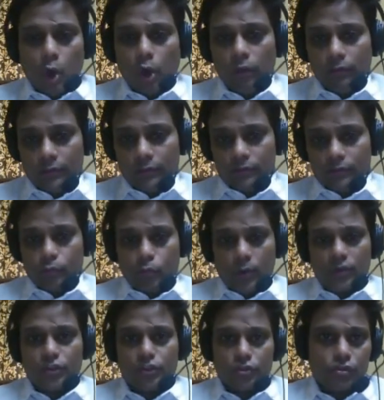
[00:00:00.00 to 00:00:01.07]
all
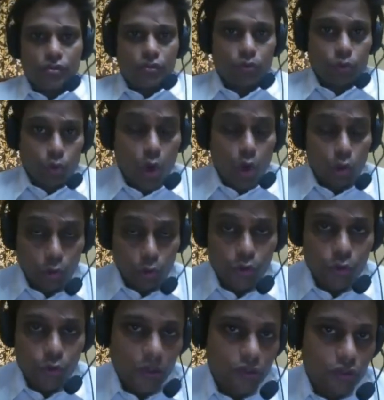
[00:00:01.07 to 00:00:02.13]

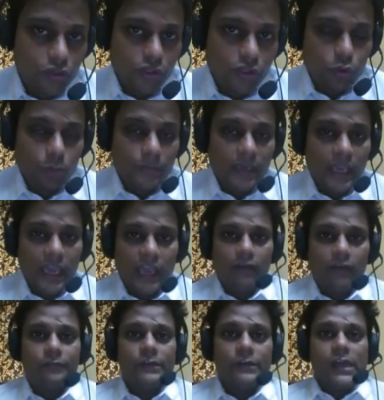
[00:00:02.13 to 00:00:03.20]
those questions that you may
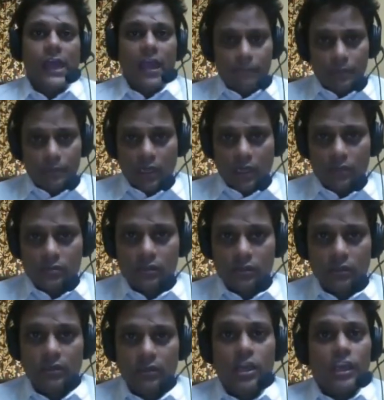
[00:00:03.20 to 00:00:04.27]
have been
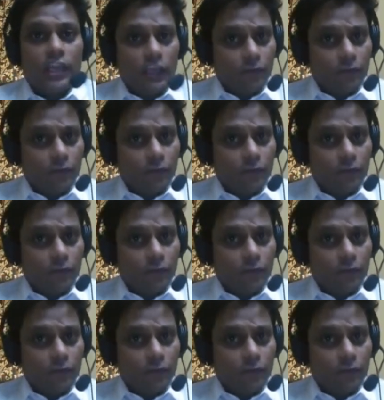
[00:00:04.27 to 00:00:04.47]
answered.